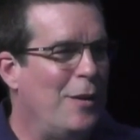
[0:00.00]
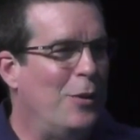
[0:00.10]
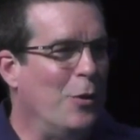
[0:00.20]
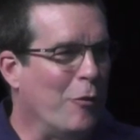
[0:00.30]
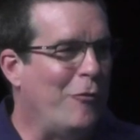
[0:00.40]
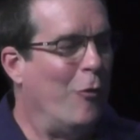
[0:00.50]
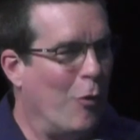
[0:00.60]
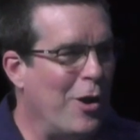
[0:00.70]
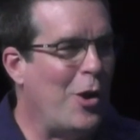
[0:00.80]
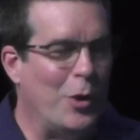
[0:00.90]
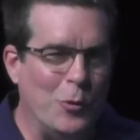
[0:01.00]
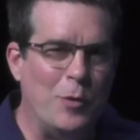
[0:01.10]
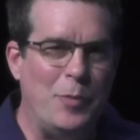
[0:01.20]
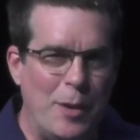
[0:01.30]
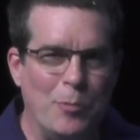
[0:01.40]
There are 400
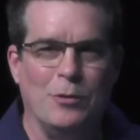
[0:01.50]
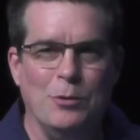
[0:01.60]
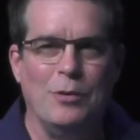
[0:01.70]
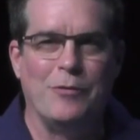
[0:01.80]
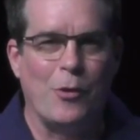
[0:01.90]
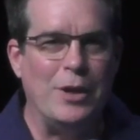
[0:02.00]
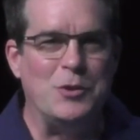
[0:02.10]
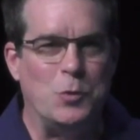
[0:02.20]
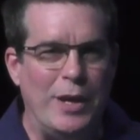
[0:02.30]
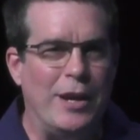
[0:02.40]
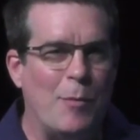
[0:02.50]
people who have already tweeted